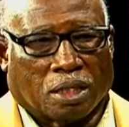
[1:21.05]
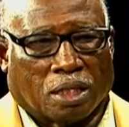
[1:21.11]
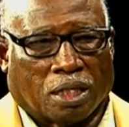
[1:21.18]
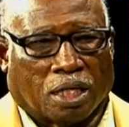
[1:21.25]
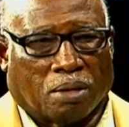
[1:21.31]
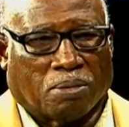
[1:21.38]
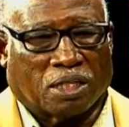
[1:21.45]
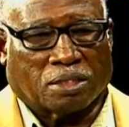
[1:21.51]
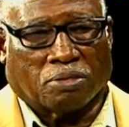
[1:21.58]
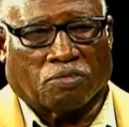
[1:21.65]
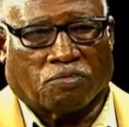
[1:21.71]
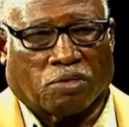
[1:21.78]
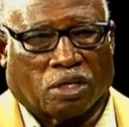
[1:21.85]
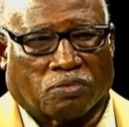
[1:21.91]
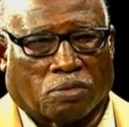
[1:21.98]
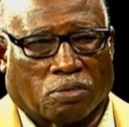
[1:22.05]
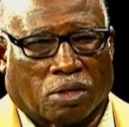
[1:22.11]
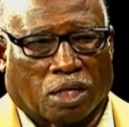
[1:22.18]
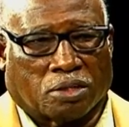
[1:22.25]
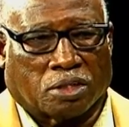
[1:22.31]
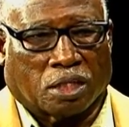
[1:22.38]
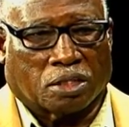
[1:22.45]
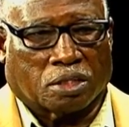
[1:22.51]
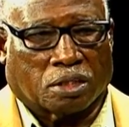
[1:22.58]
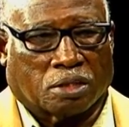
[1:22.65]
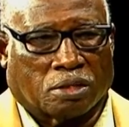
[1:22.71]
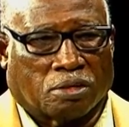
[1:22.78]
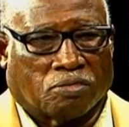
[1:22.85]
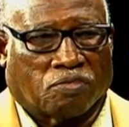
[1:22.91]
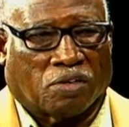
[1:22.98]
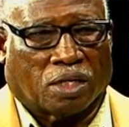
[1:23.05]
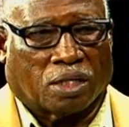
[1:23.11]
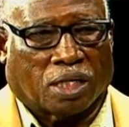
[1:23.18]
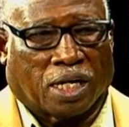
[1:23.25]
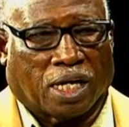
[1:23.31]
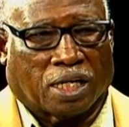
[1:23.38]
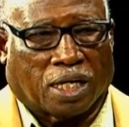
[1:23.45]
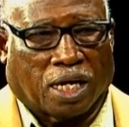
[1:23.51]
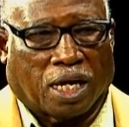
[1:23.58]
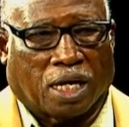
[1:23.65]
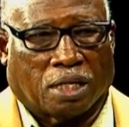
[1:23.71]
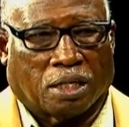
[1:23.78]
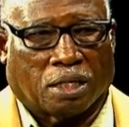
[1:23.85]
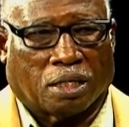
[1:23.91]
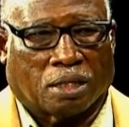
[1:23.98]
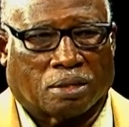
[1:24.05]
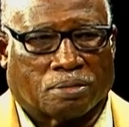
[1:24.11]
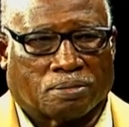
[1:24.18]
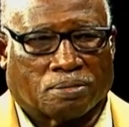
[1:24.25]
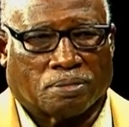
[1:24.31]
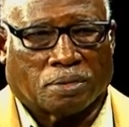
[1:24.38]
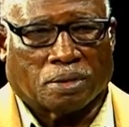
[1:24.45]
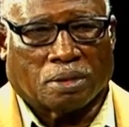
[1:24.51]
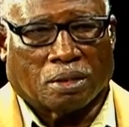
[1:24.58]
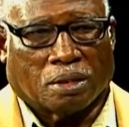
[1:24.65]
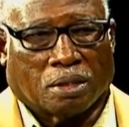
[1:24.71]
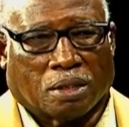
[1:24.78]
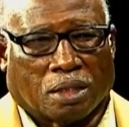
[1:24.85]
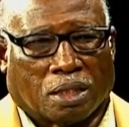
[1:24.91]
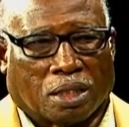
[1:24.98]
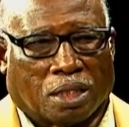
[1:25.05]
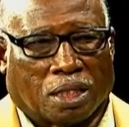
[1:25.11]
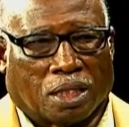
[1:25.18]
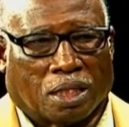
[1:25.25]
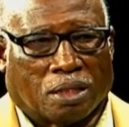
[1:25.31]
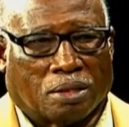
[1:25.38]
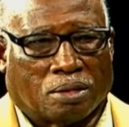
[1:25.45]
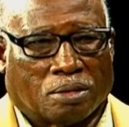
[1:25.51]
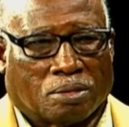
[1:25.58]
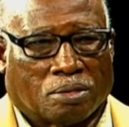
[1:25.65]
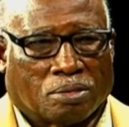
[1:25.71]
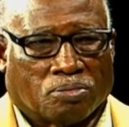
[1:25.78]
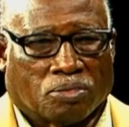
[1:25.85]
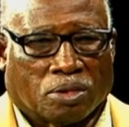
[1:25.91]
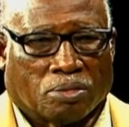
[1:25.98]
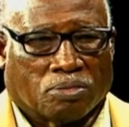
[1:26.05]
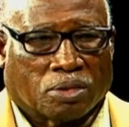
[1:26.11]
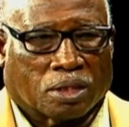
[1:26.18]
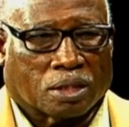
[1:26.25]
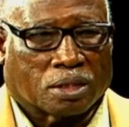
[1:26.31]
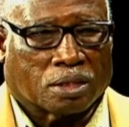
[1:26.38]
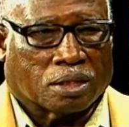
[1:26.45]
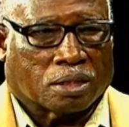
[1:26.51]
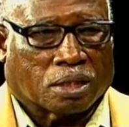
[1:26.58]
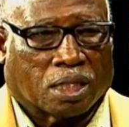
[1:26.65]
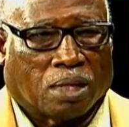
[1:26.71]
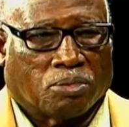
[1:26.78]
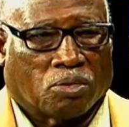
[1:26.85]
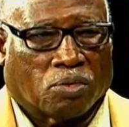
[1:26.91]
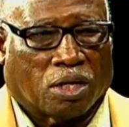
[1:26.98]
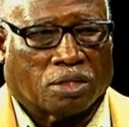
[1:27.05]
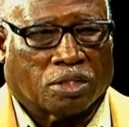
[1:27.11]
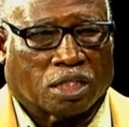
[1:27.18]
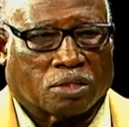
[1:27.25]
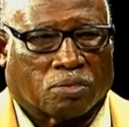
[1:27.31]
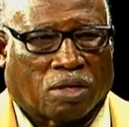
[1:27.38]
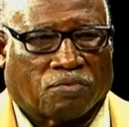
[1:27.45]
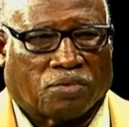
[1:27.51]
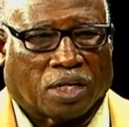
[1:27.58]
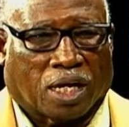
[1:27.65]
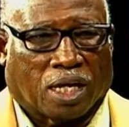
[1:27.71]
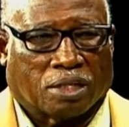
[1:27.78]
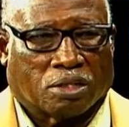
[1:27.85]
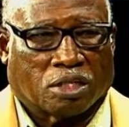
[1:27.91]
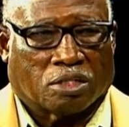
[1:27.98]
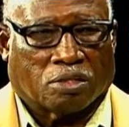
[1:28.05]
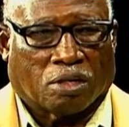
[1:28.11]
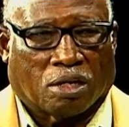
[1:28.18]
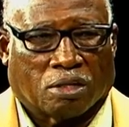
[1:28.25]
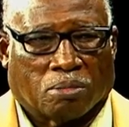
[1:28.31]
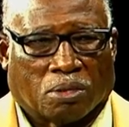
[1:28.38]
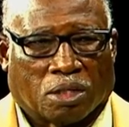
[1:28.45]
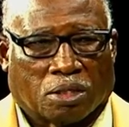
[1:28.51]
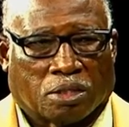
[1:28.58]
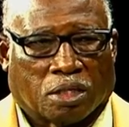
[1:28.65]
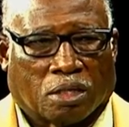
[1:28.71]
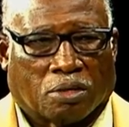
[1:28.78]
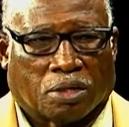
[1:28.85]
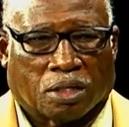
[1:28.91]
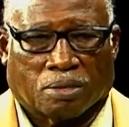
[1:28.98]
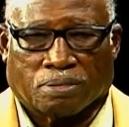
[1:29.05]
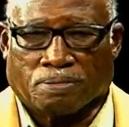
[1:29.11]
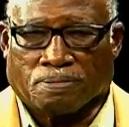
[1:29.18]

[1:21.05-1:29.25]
I met some friends from Rochester and found out I had an aunt here. And came to Rochester after I got discharged in the military.